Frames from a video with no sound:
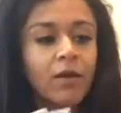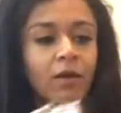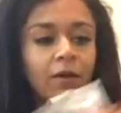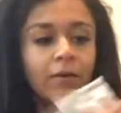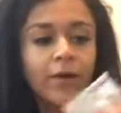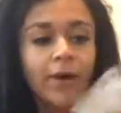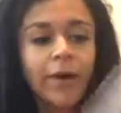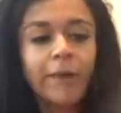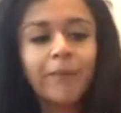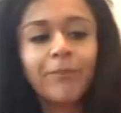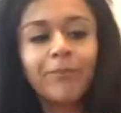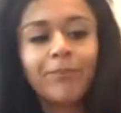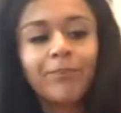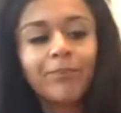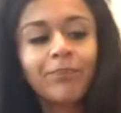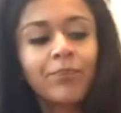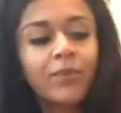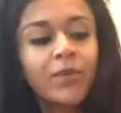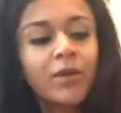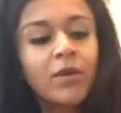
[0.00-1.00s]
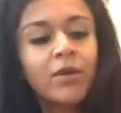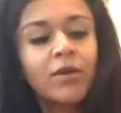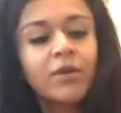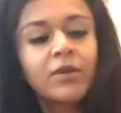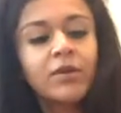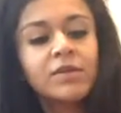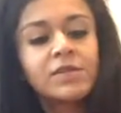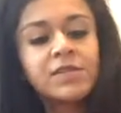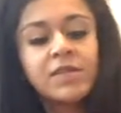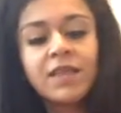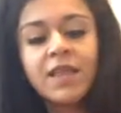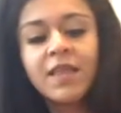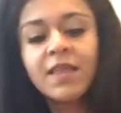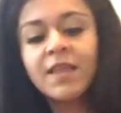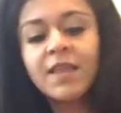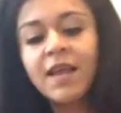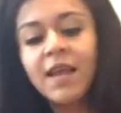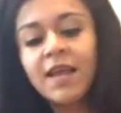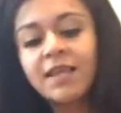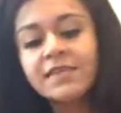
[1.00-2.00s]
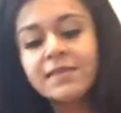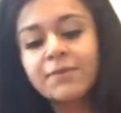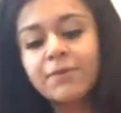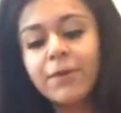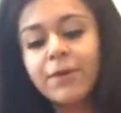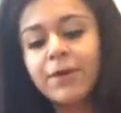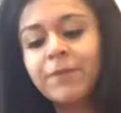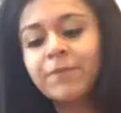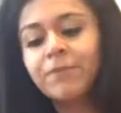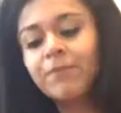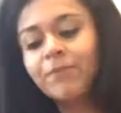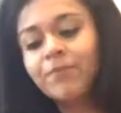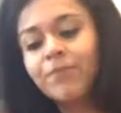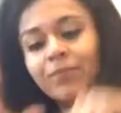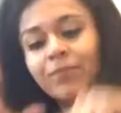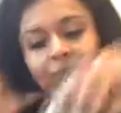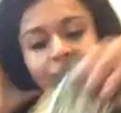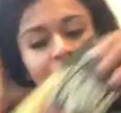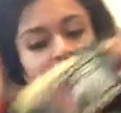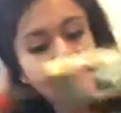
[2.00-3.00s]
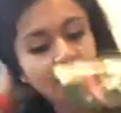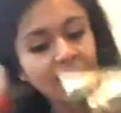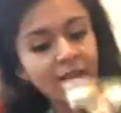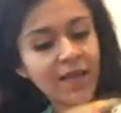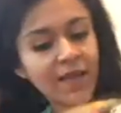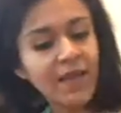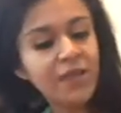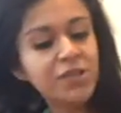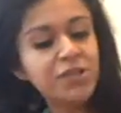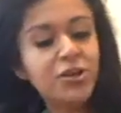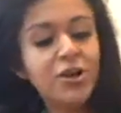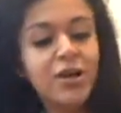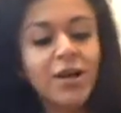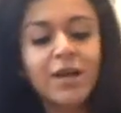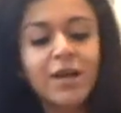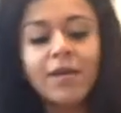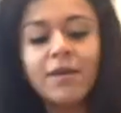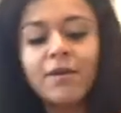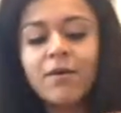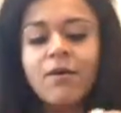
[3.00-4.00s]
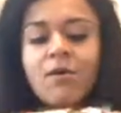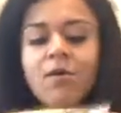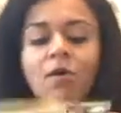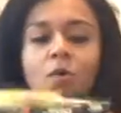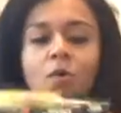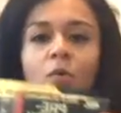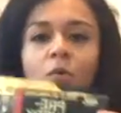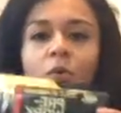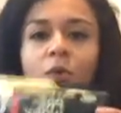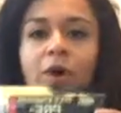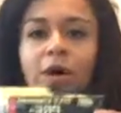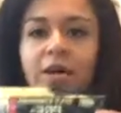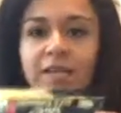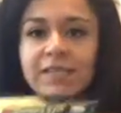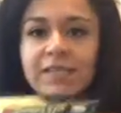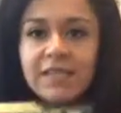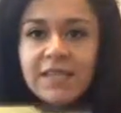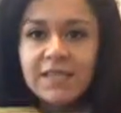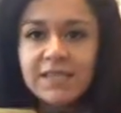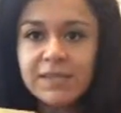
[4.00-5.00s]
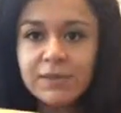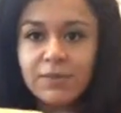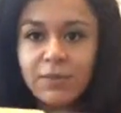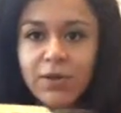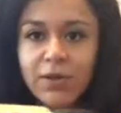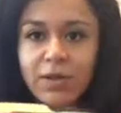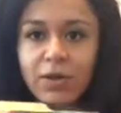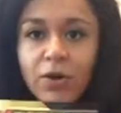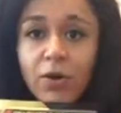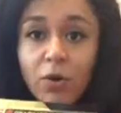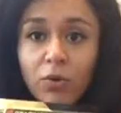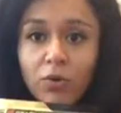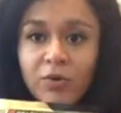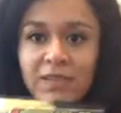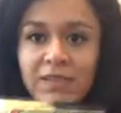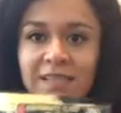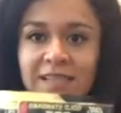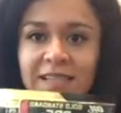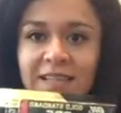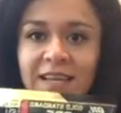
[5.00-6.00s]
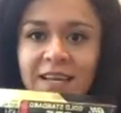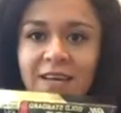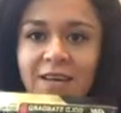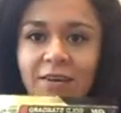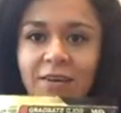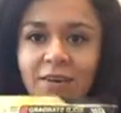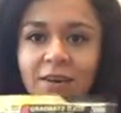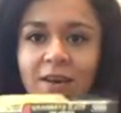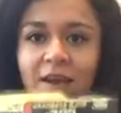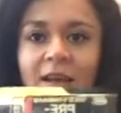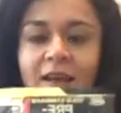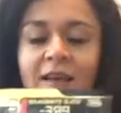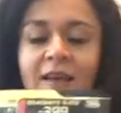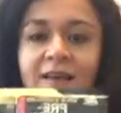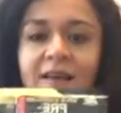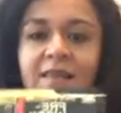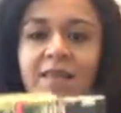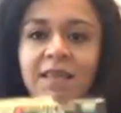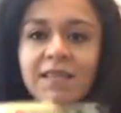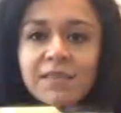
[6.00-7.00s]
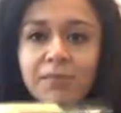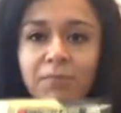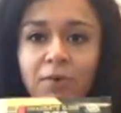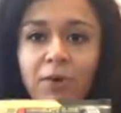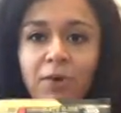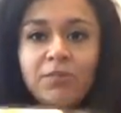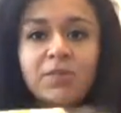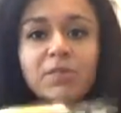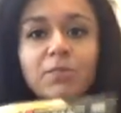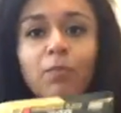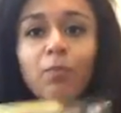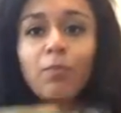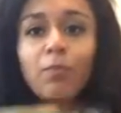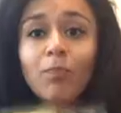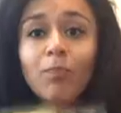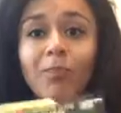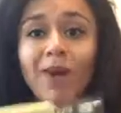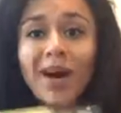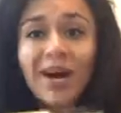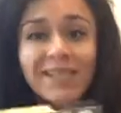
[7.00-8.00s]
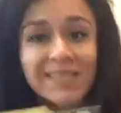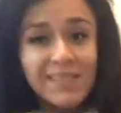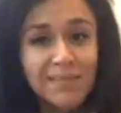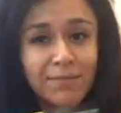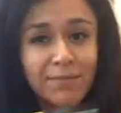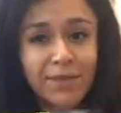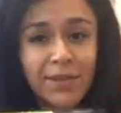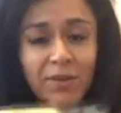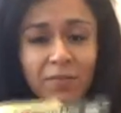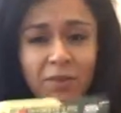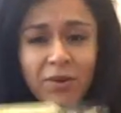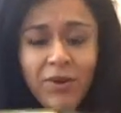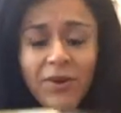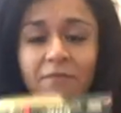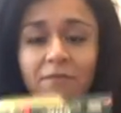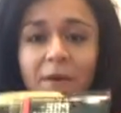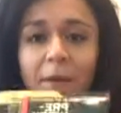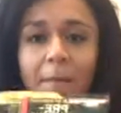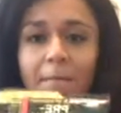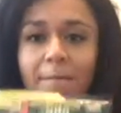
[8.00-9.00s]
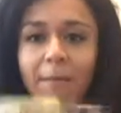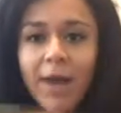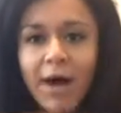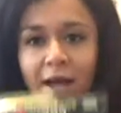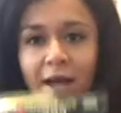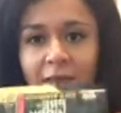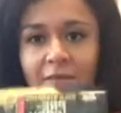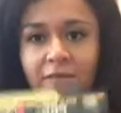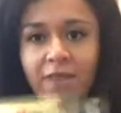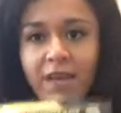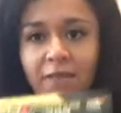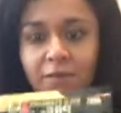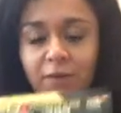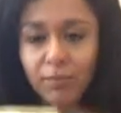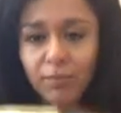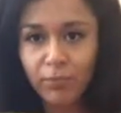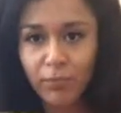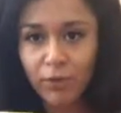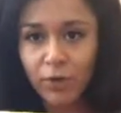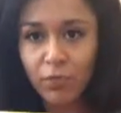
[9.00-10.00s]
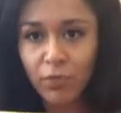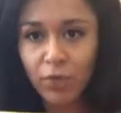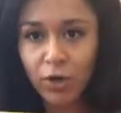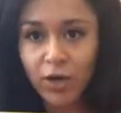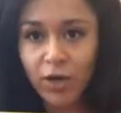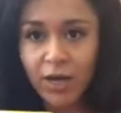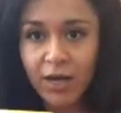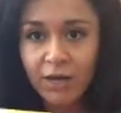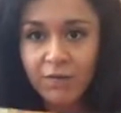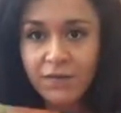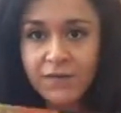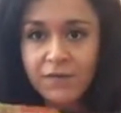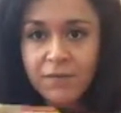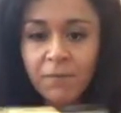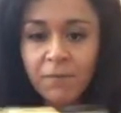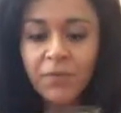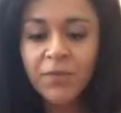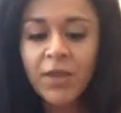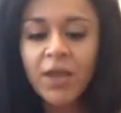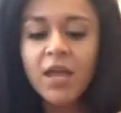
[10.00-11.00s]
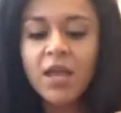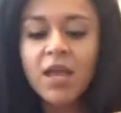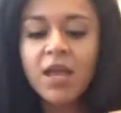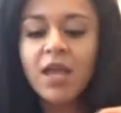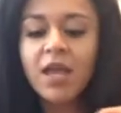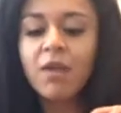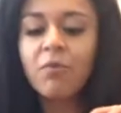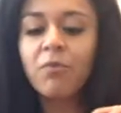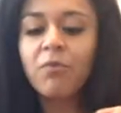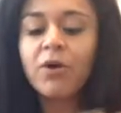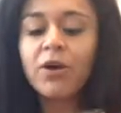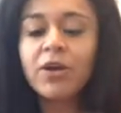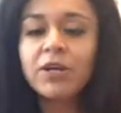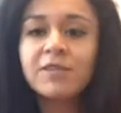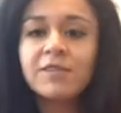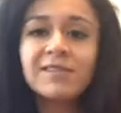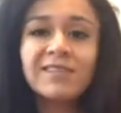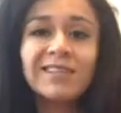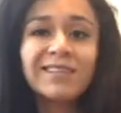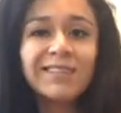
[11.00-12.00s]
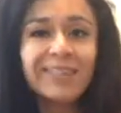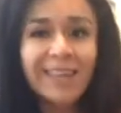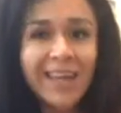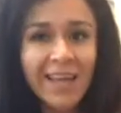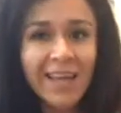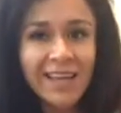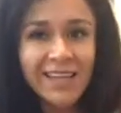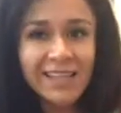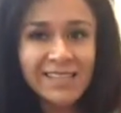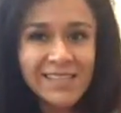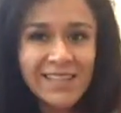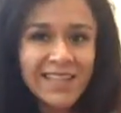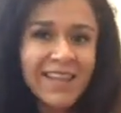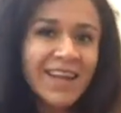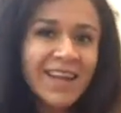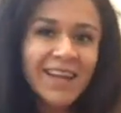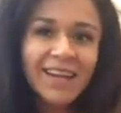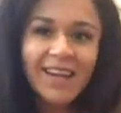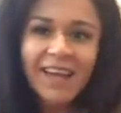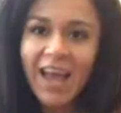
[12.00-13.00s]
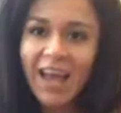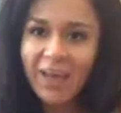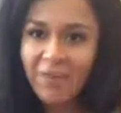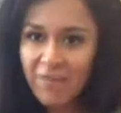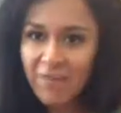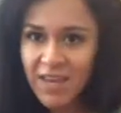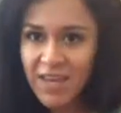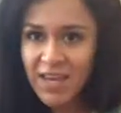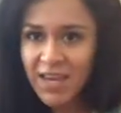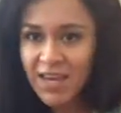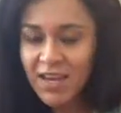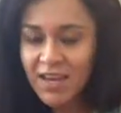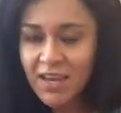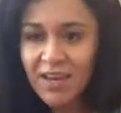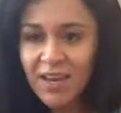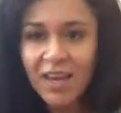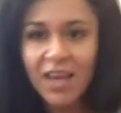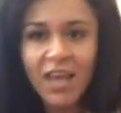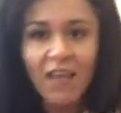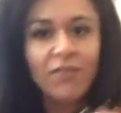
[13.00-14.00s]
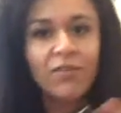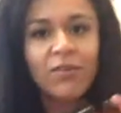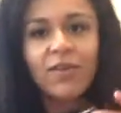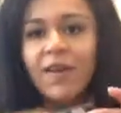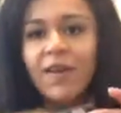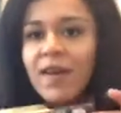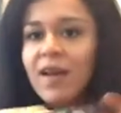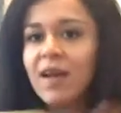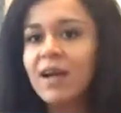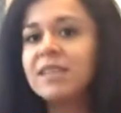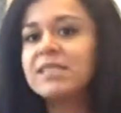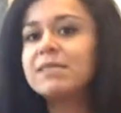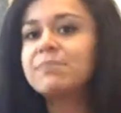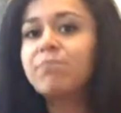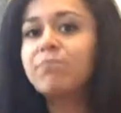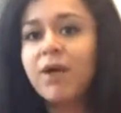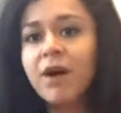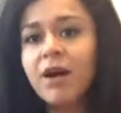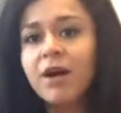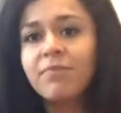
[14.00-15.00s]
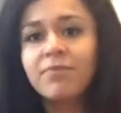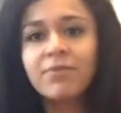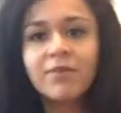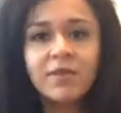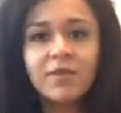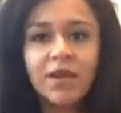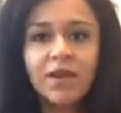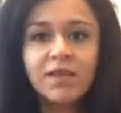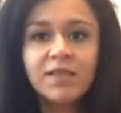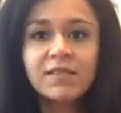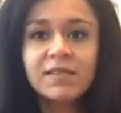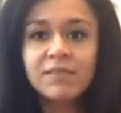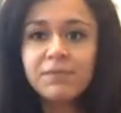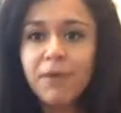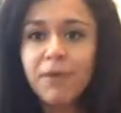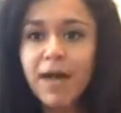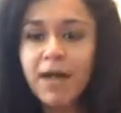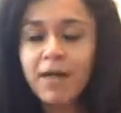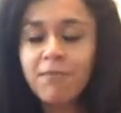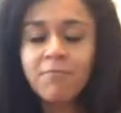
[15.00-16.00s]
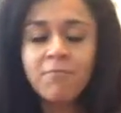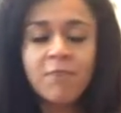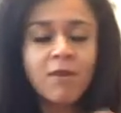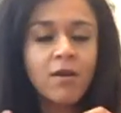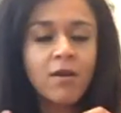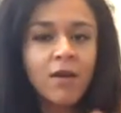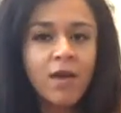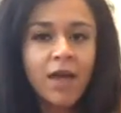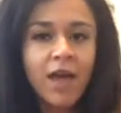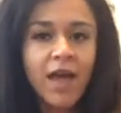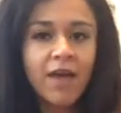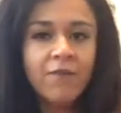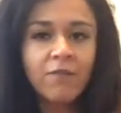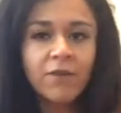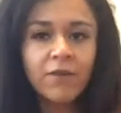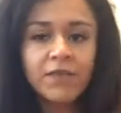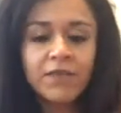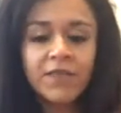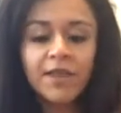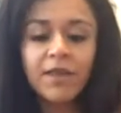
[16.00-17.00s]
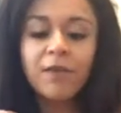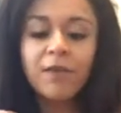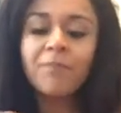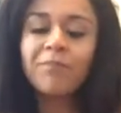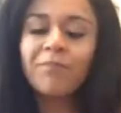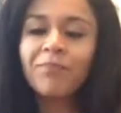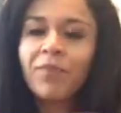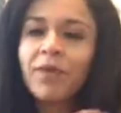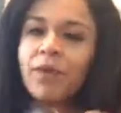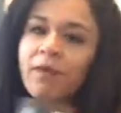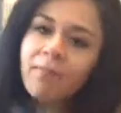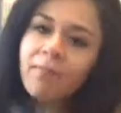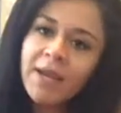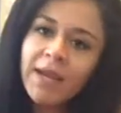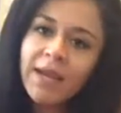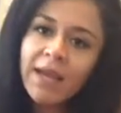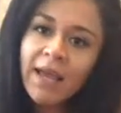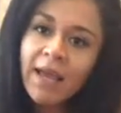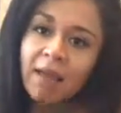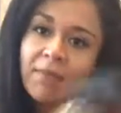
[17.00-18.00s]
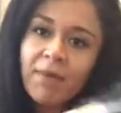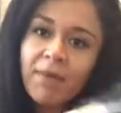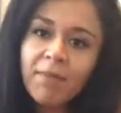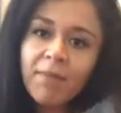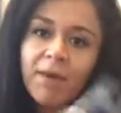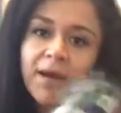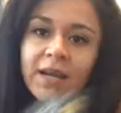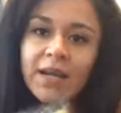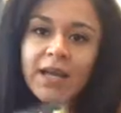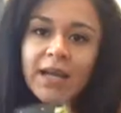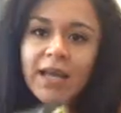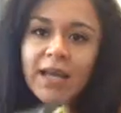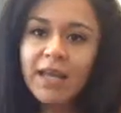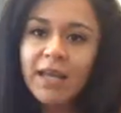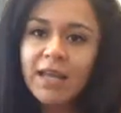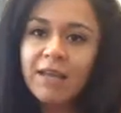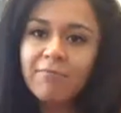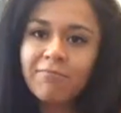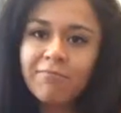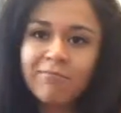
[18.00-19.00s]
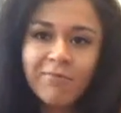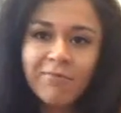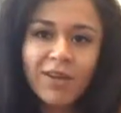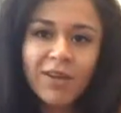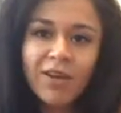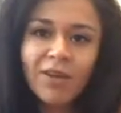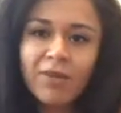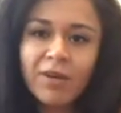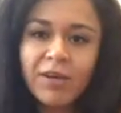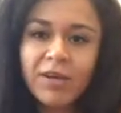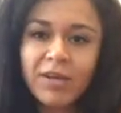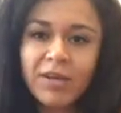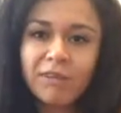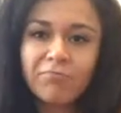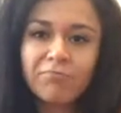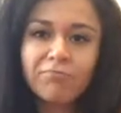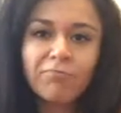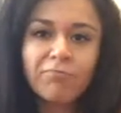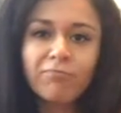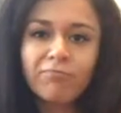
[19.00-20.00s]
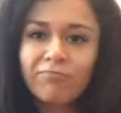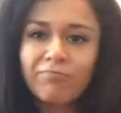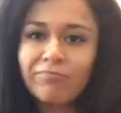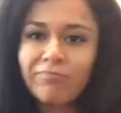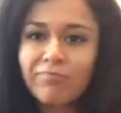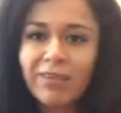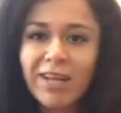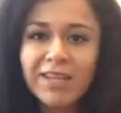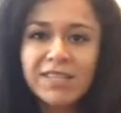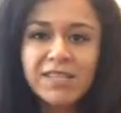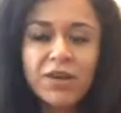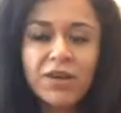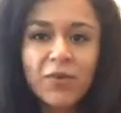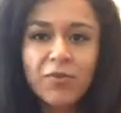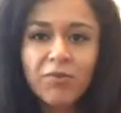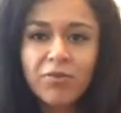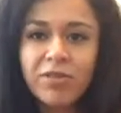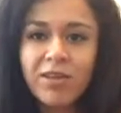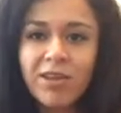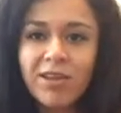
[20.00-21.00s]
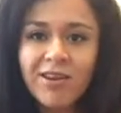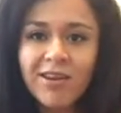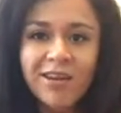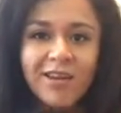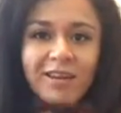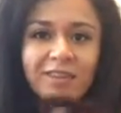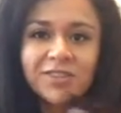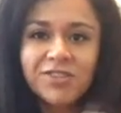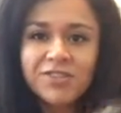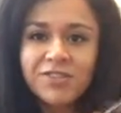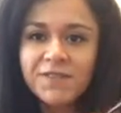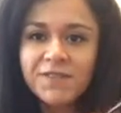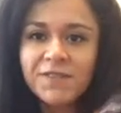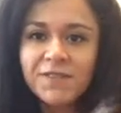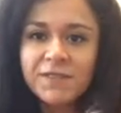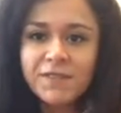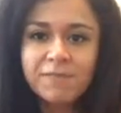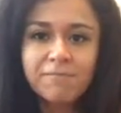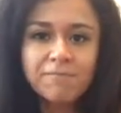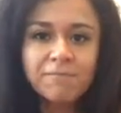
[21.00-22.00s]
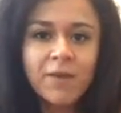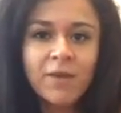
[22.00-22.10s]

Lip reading: okay? So then the next one that I tried was this one, the Gold Standard. This one was possibly one of my favorite pre-workouts. It was light, had caffeine, it gave you that nice pump, the nice sweat, everything. But again, my body hit, you know, a plateau with it, and it just,